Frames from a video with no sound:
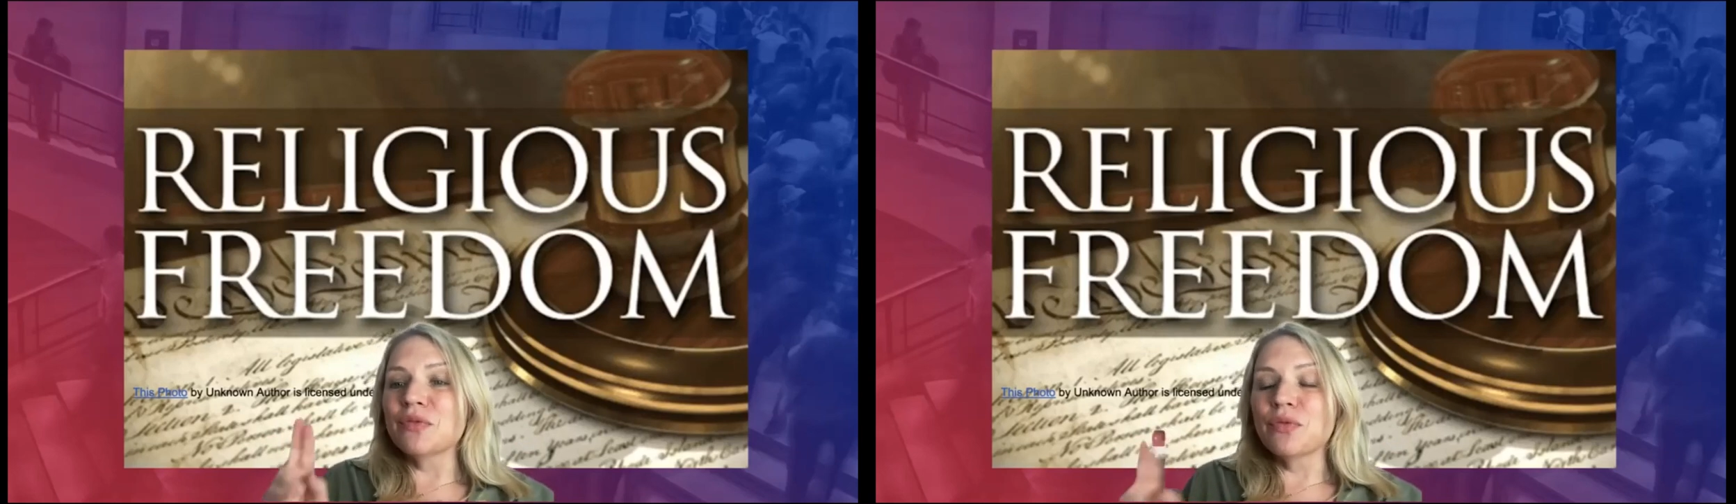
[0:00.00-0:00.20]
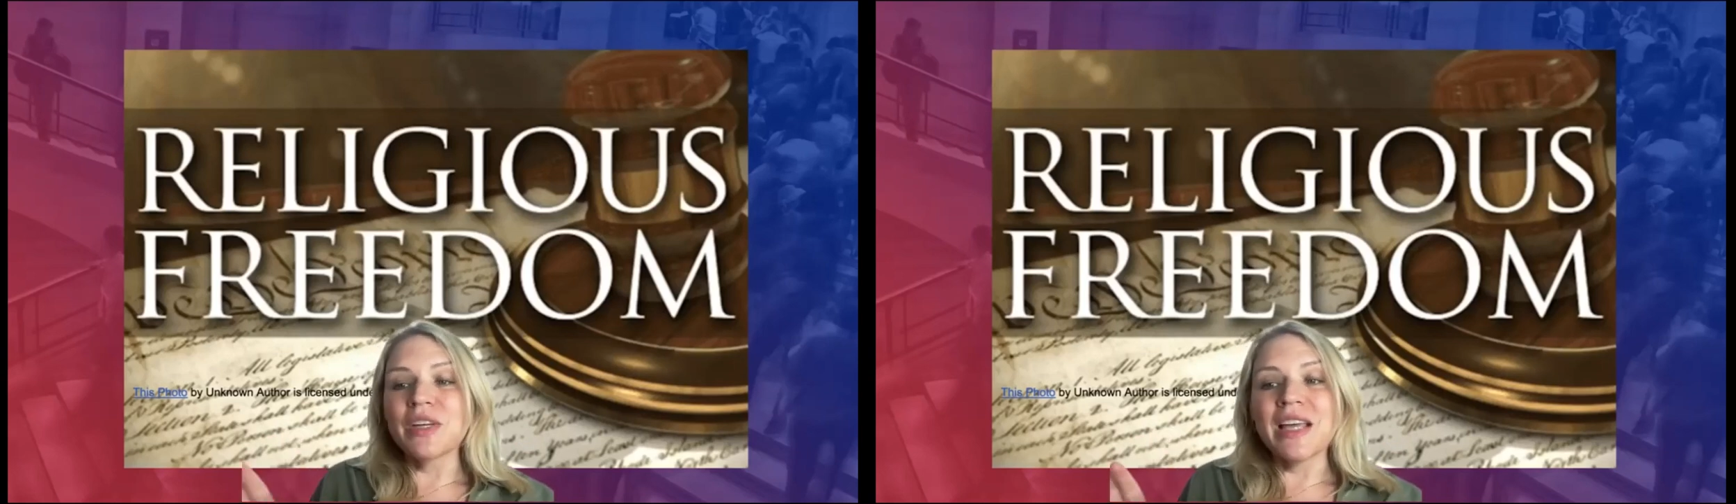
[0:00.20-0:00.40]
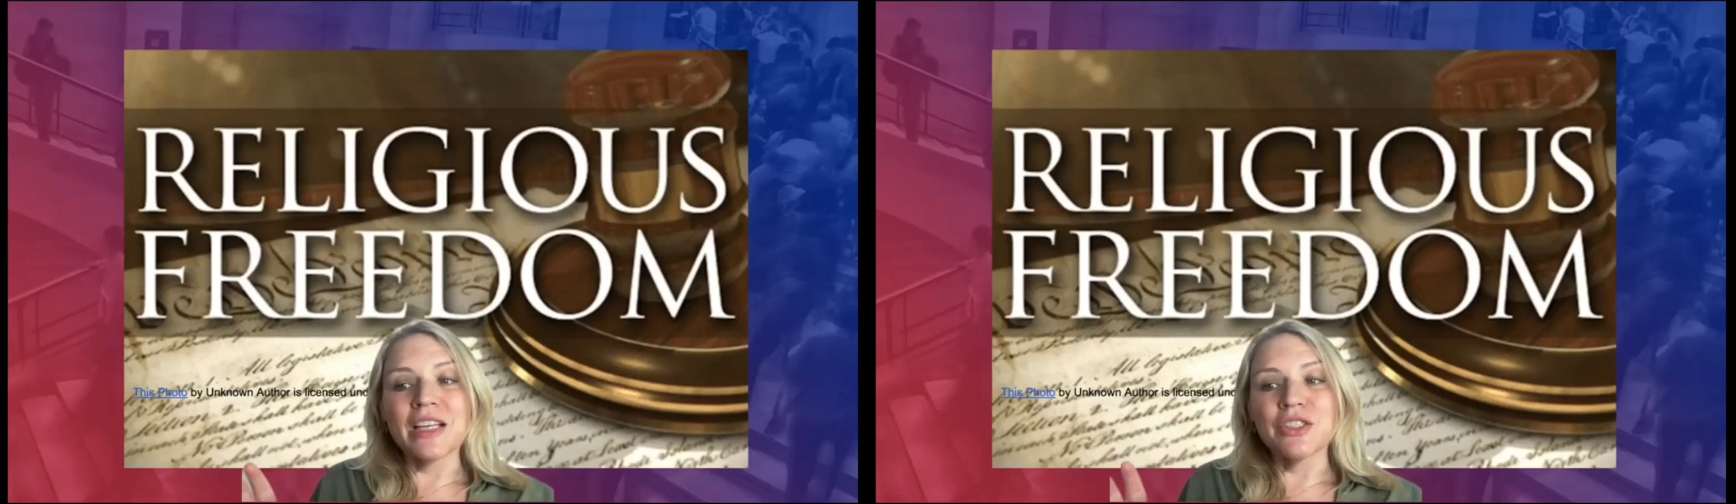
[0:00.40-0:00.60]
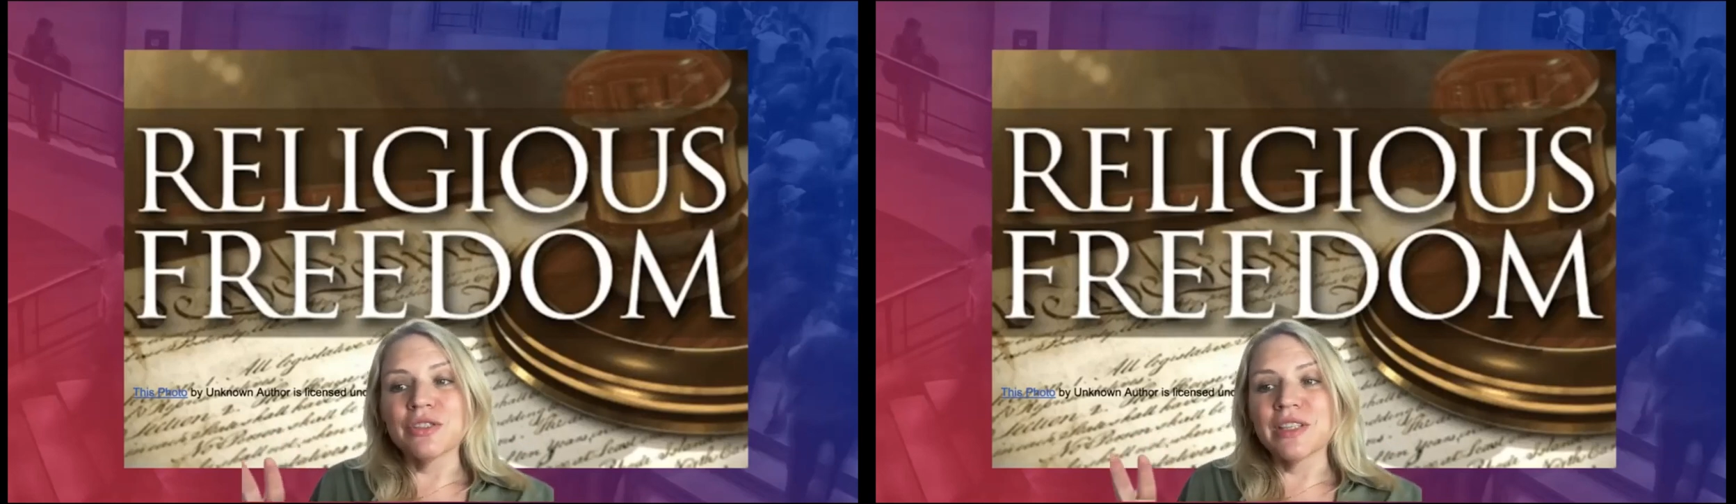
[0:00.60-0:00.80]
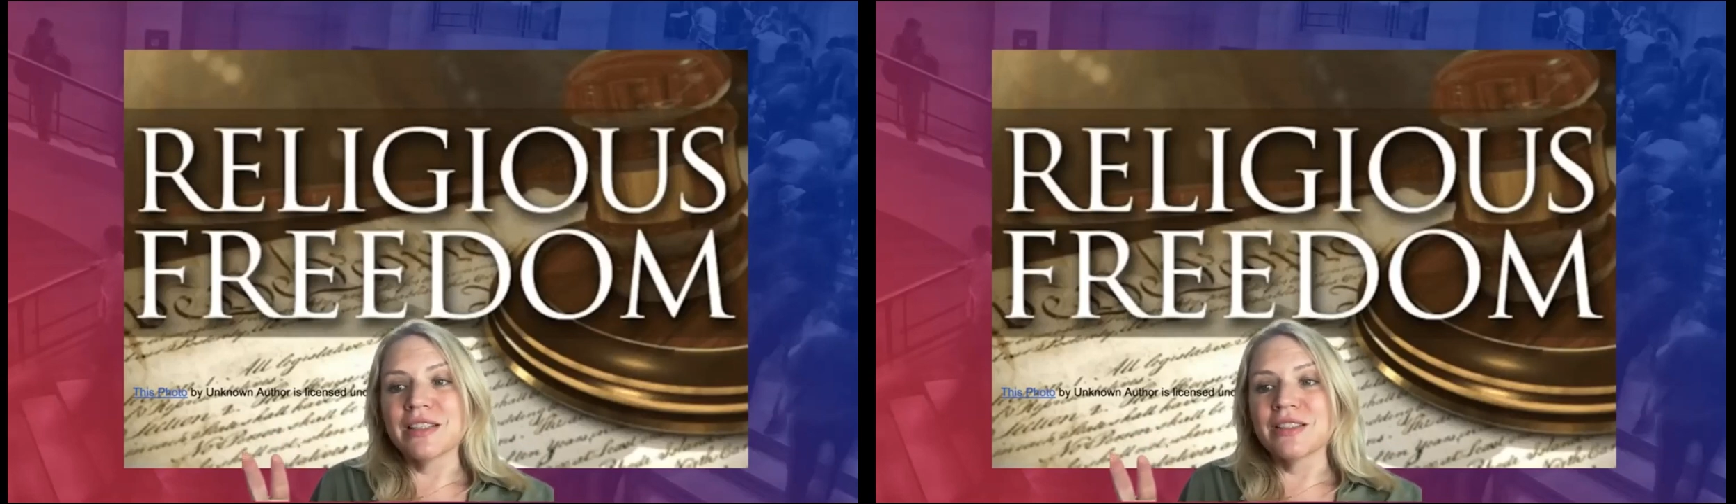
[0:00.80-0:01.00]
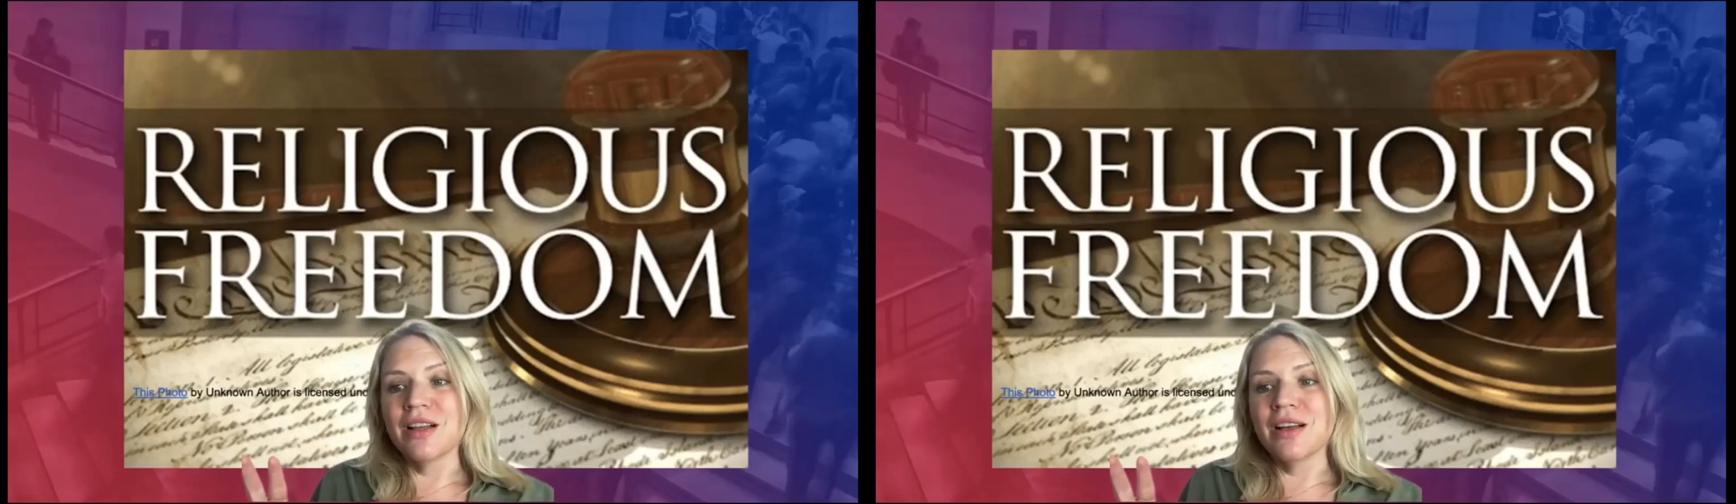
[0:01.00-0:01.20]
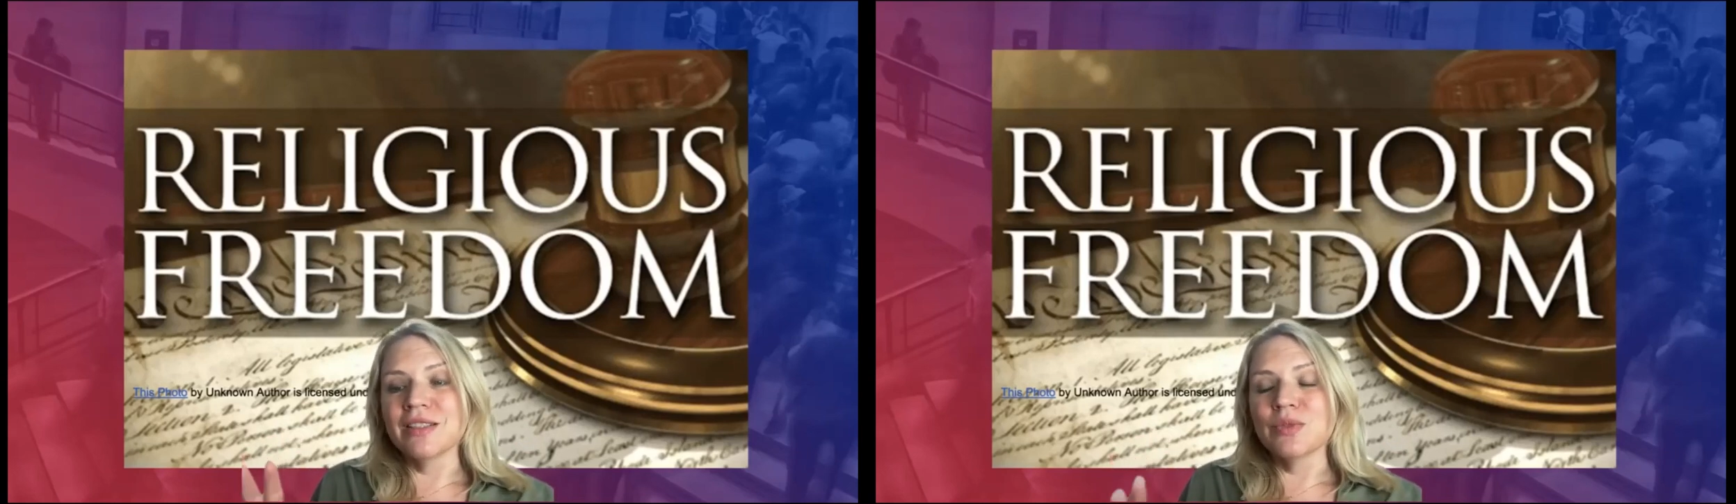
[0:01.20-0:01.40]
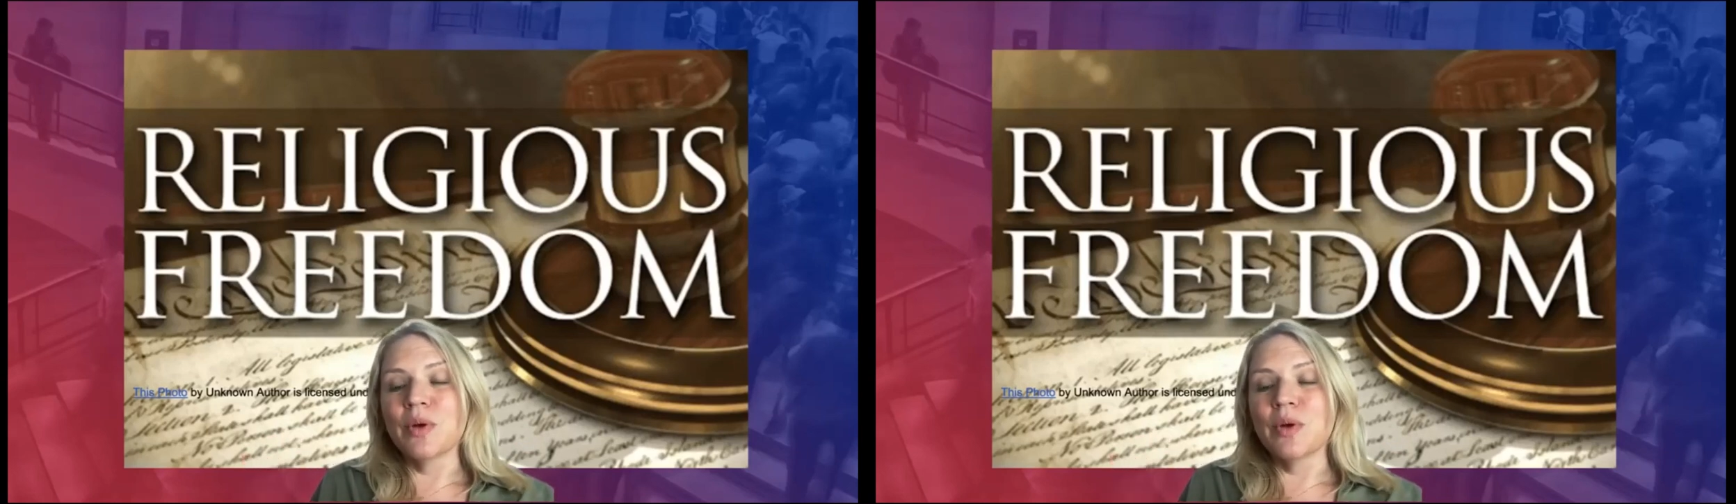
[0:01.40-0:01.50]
free exercise clause,